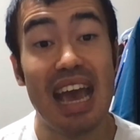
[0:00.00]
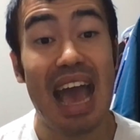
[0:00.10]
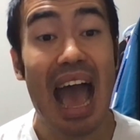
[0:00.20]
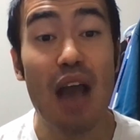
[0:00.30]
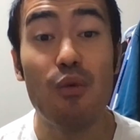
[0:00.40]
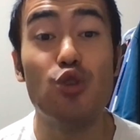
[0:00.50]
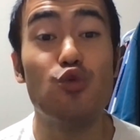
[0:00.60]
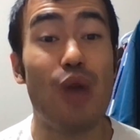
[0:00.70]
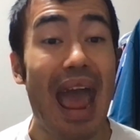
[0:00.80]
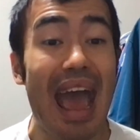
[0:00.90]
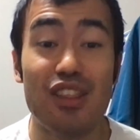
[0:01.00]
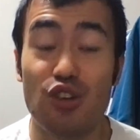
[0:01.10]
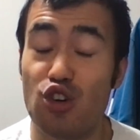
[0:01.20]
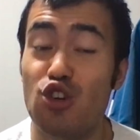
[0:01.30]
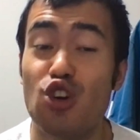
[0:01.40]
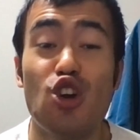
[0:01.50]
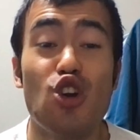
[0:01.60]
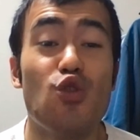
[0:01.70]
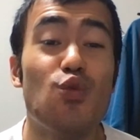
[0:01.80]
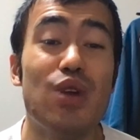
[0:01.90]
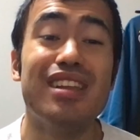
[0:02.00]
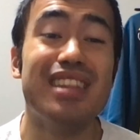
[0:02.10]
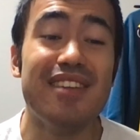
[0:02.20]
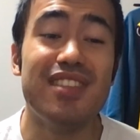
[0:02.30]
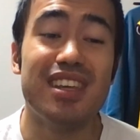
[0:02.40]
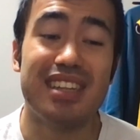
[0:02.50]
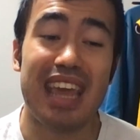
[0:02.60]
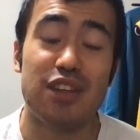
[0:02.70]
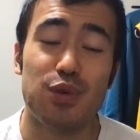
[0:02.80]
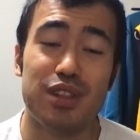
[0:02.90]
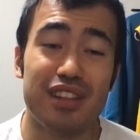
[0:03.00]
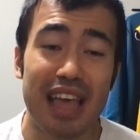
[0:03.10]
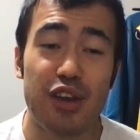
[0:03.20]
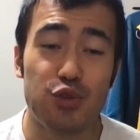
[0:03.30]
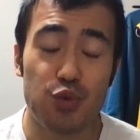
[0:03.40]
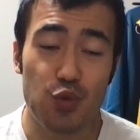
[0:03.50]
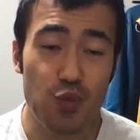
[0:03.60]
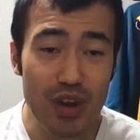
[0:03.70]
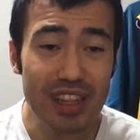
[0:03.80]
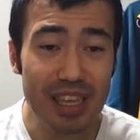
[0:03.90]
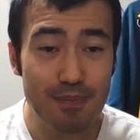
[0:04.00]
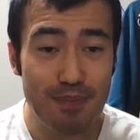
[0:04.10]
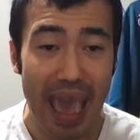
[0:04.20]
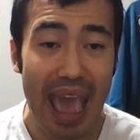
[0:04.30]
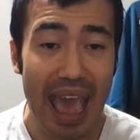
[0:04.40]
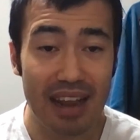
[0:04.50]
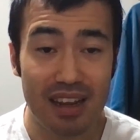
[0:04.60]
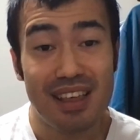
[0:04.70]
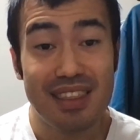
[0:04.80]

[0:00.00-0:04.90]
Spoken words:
I would rather relive the days when the Lakers were really bad